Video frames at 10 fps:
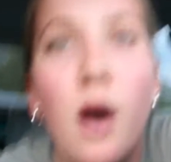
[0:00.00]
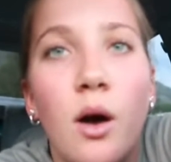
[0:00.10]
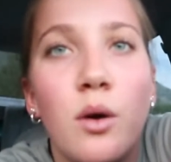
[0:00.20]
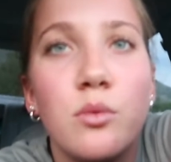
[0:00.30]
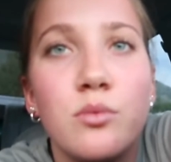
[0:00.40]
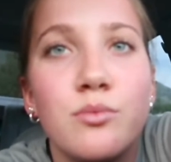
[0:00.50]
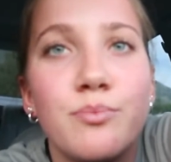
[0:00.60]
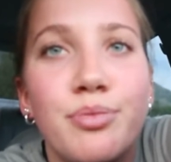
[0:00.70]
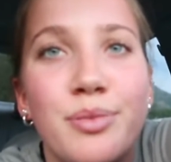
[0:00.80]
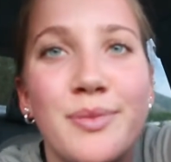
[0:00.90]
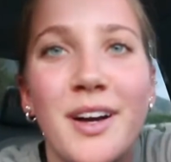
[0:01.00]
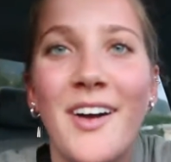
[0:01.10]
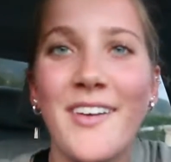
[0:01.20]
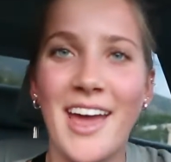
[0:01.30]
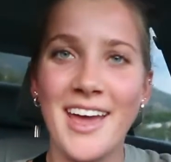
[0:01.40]
Oh,
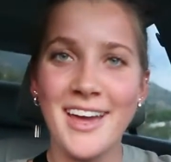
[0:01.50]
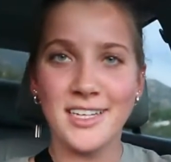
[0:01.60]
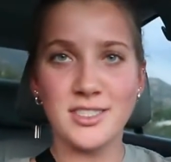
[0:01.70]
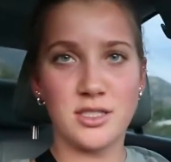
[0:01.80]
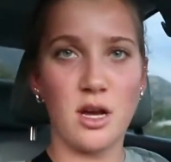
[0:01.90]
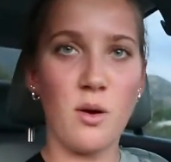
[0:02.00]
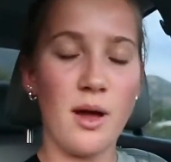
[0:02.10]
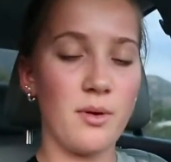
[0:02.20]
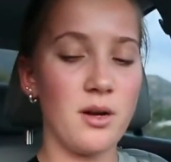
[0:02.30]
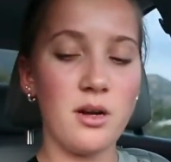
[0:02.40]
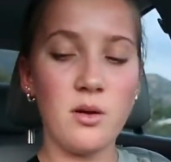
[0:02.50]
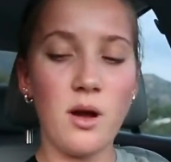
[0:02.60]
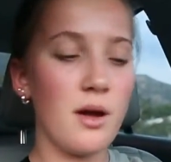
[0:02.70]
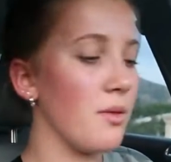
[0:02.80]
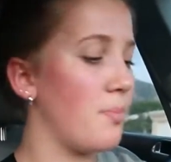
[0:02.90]
okay. So I went on a
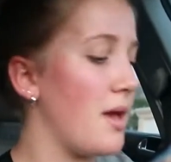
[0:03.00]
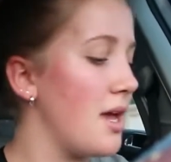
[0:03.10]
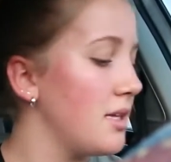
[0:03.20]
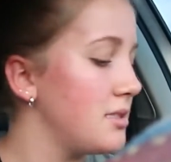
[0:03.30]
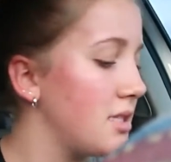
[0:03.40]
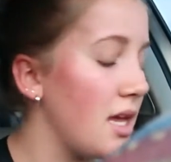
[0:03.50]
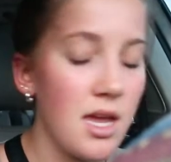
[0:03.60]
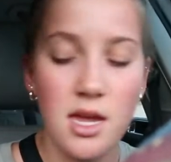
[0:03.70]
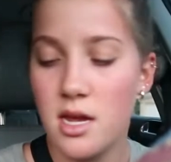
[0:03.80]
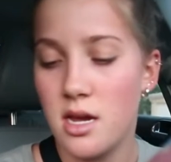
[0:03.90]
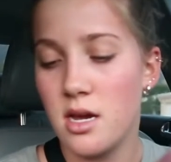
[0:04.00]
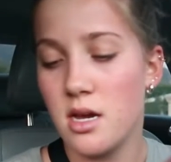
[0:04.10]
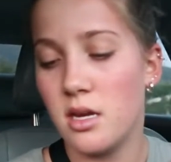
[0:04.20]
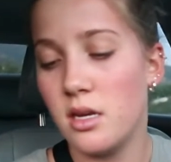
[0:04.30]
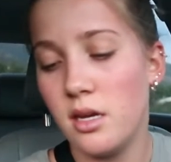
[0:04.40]
walk with pants
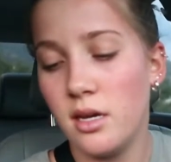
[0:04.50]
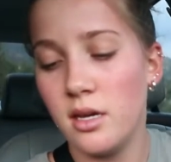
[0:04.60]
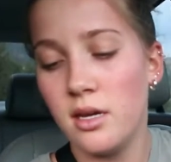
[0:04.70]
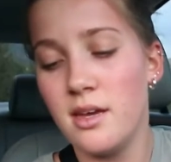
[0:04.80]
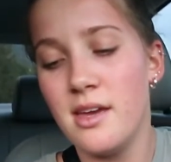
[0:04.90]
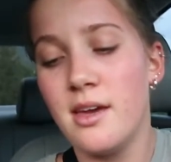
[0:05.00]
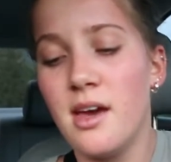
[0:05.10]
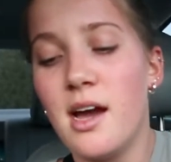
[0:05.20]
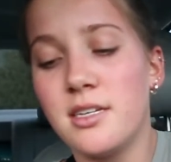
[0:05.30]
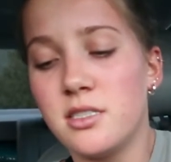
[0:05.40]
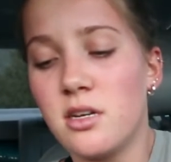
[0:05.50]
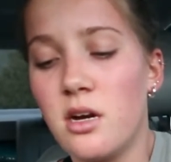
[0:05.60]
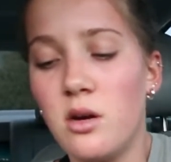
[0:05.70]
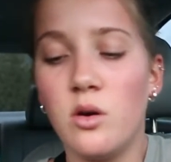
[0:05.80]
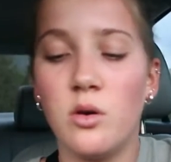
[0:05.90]
and I just
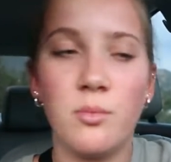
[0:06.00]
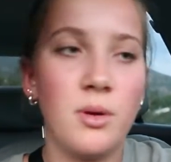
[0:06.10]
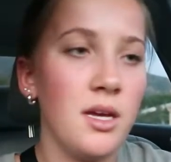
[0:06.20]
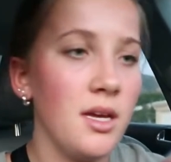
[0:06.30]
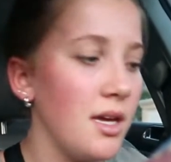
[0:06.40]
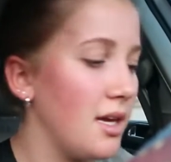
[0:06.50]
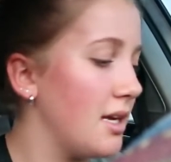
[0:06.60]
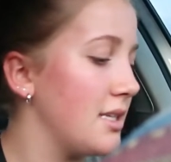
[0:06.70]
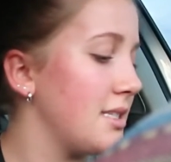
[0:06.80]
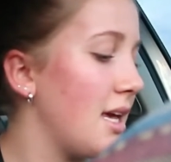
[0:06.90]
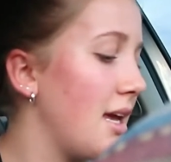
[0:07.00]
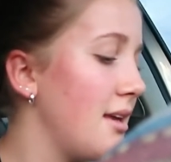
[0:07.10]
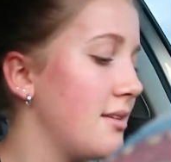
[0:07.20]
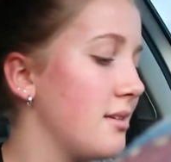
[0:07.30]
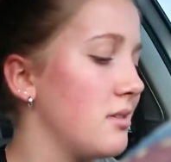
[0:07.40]
got home and it's
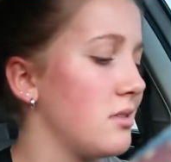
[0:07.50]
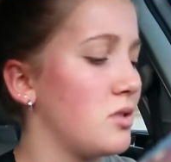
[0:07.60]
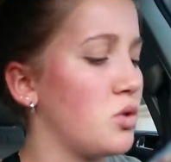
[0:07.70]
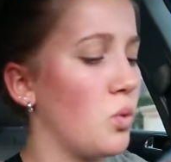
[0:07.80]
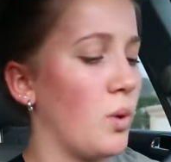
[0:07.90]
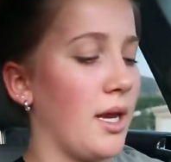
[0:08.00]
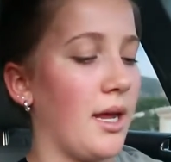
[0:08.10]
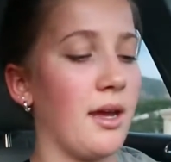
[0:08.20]
8.20